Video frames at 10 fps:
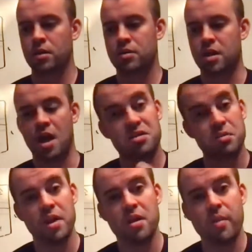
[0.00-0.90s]
talk to
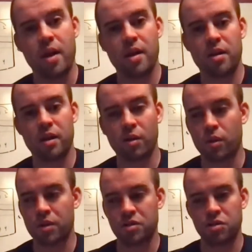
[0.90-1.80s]
me about it. You know,
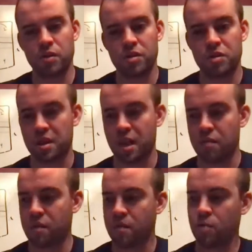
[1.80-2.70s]
what did you
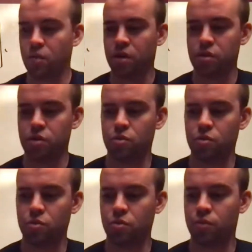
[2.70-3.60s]
understand from it? What did
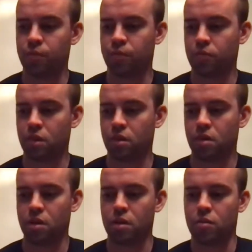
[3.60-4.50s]
you,
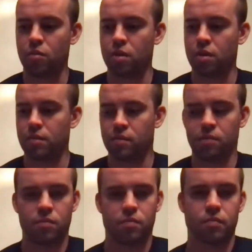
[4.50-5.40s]
you know, what,
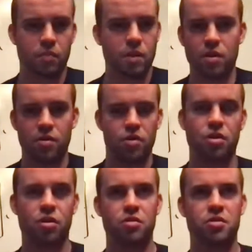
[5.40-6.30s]
you know,
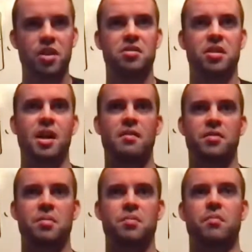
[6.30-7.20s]
just all those things, and
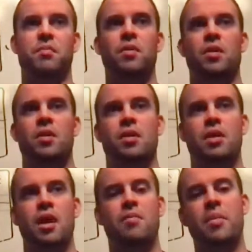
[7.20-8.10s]
have them
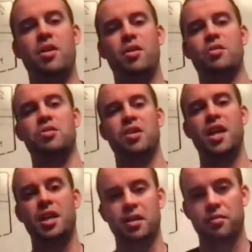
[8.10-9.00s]
have a better
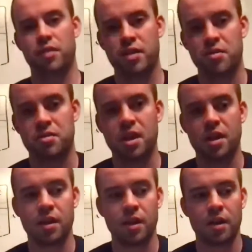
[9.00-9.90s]
understanding of, like you
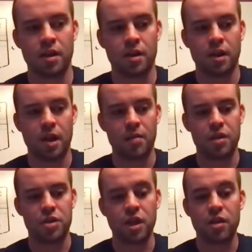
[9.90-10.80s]
said, how
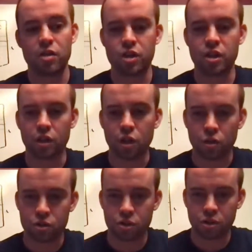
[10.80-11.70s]
much energy and
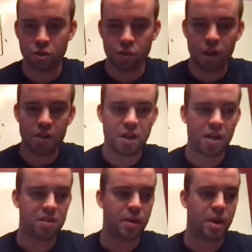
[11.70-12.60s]
culture you've already
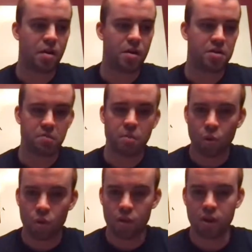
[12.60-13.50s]
talked about is
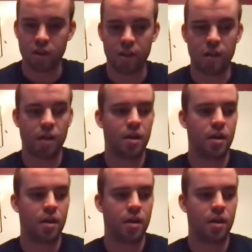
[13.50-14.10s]
important and